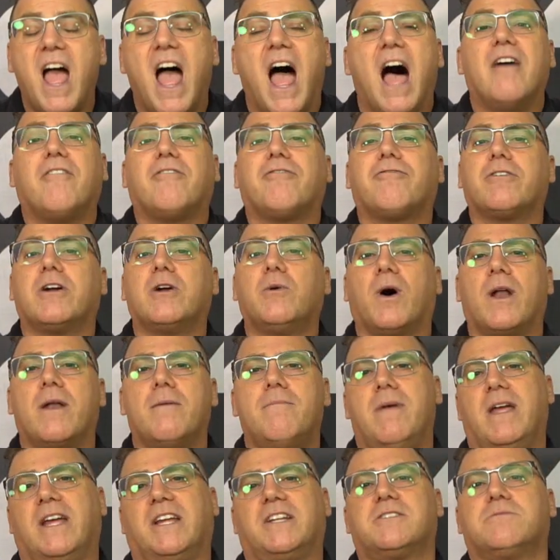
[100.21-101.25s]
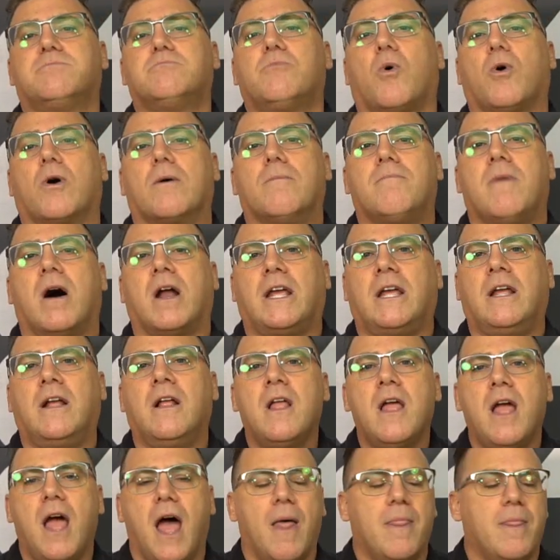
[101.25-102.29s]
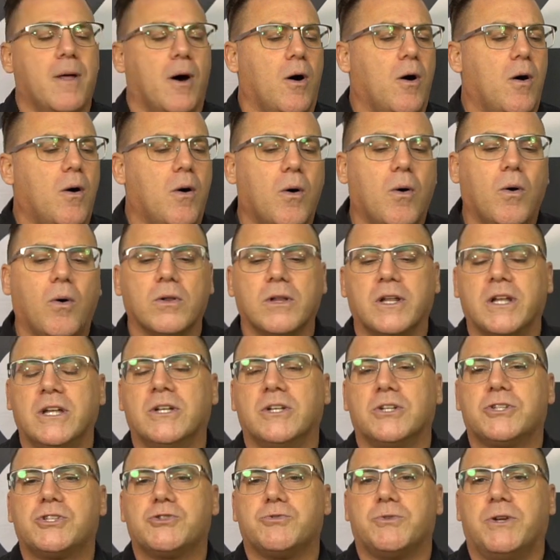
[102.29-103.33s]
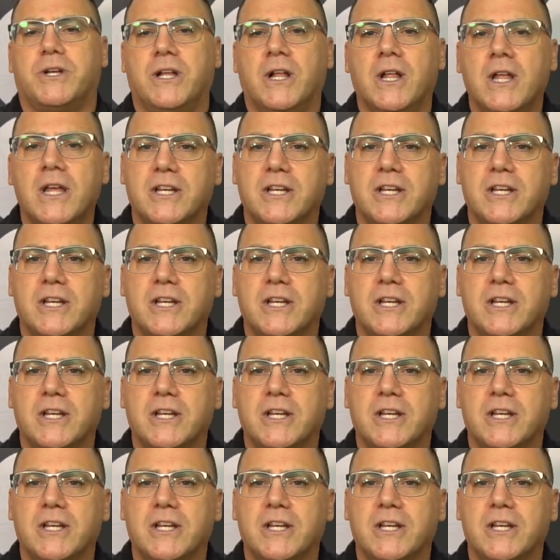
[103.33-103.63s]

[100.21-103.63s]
Everyone makes more money, and the whole industry